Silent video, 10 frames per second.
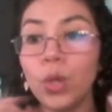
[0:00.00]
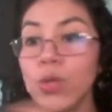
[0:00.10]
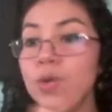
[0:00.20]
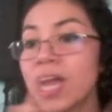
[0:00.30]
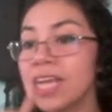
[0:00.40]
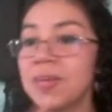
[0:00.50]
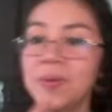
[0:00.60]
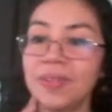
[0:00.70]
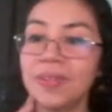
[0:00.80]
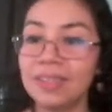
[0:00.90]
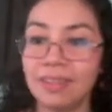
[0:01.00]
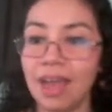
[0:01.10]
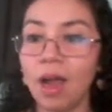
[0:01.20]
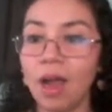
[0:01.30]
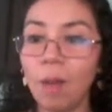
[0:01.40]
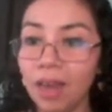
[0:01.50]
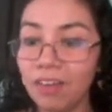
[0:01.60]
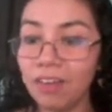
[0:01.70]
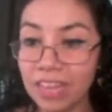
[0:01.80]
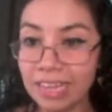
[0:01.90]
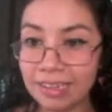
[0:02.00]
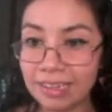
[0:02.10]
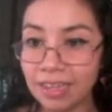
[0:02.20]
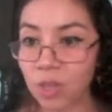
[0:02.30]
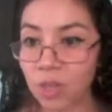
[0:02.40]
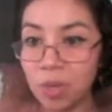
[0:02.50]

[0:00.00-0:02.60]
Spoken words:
you can use a couple of these to